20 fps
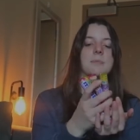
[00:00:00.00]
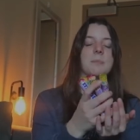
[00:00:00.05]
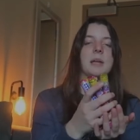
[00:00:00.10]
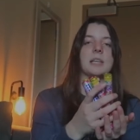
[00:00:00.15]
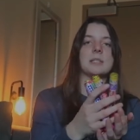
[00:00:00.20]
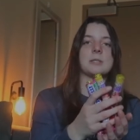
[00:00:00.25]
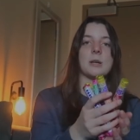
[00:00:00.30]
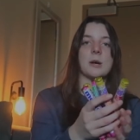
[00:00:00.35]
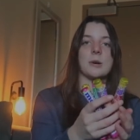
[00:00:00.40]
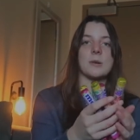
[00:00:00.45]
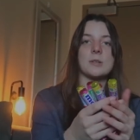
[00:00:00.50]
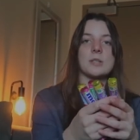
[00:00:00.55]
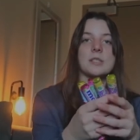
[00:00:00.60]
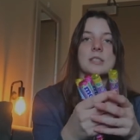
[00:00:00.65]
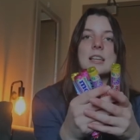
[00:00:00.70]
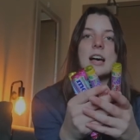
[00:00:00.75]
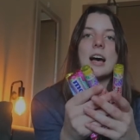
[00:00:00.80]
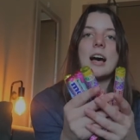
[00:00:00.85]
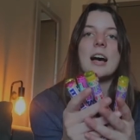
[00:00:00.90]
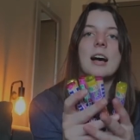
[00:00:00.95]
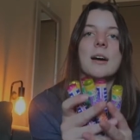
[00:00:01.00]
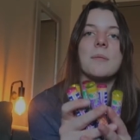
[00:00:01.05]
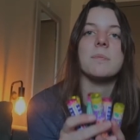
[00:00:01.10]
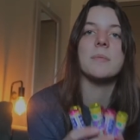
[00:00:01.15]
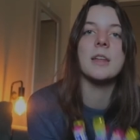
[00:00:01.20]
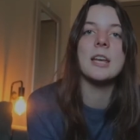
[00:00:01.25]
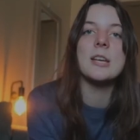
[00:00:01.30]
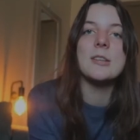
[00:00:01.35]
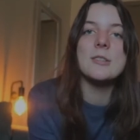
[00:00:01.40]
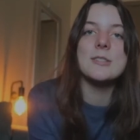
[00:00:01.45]
Mentos. Um,
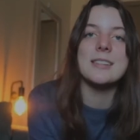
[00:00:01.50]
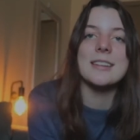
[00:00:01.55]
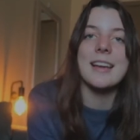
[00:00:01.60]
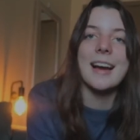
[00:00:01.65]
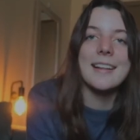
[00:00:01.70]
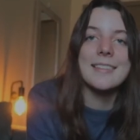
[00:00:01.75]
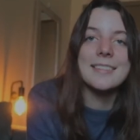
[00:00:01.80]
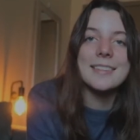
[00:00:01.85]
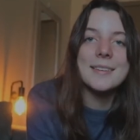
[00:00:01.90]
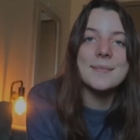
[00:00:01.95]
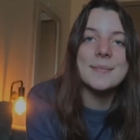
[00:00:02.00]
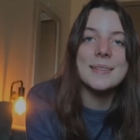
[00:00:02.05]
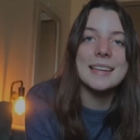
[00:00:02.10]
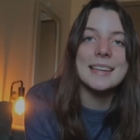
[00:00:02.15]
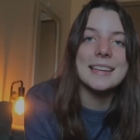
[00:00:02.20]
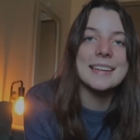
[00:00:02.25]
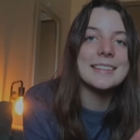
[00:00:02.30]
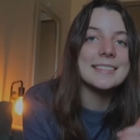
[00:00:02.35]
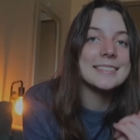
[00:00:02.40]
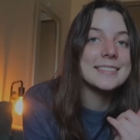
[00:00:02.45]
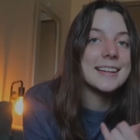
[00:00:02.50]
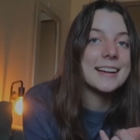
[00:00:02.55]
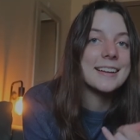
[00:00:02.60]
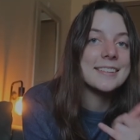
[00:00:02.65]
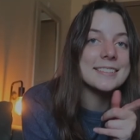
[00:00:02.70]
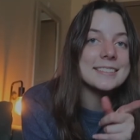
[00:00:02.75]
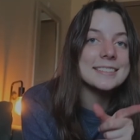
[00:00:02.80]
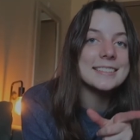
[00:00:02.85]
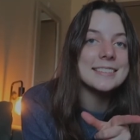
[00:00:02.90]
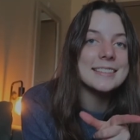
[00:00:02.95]
so yeah, Libby, shout
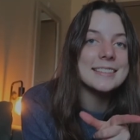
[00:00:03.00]
out to